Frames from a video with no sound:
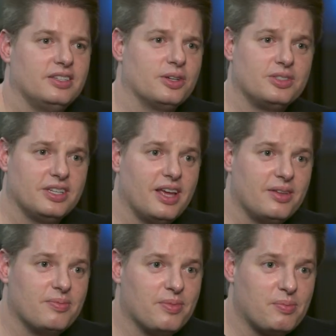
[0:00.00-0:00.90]
So
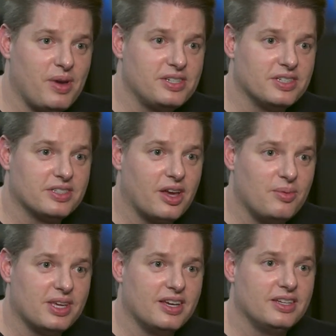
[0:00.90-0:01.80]
today my patient's
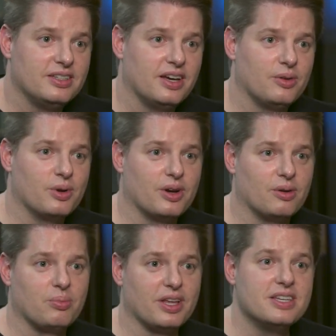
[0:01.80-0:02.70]
coming in, we
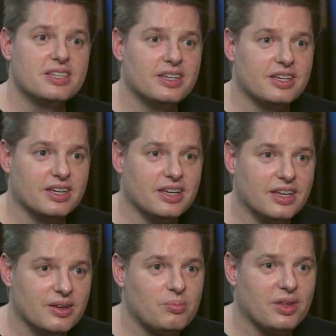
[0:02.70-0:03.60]
are placing
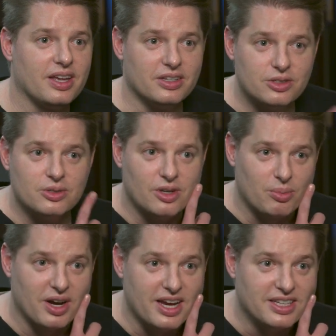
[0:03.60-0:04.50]
an implant in tooth
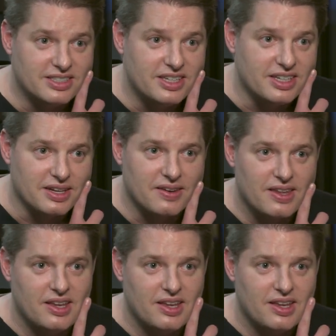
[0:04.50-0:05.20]
number 18.